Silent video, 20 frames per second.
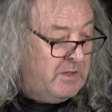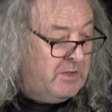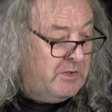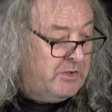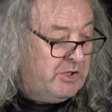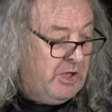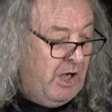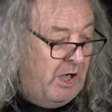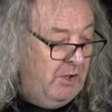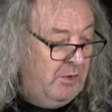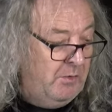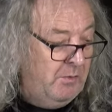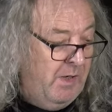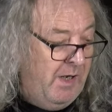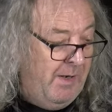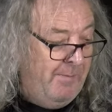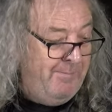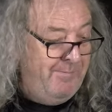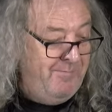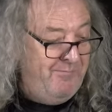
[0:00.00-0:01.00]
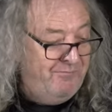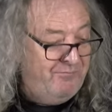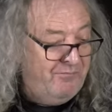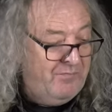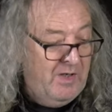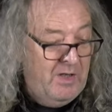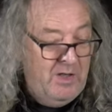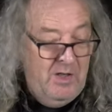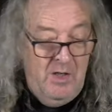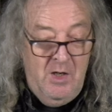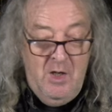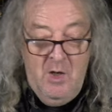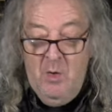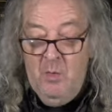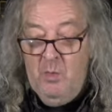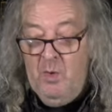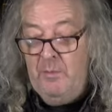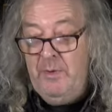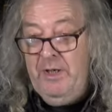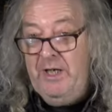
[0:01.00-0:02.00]
So um,
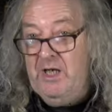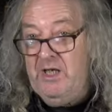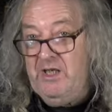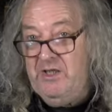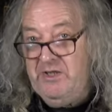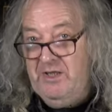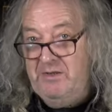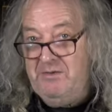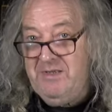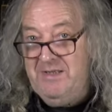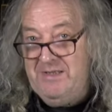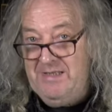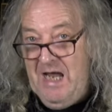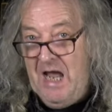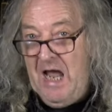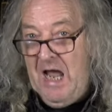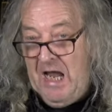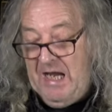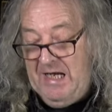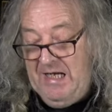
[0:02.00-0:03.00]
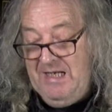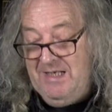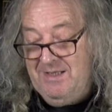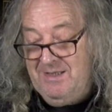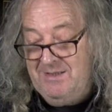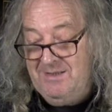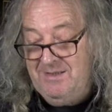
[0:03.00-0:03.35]
what we're going to do today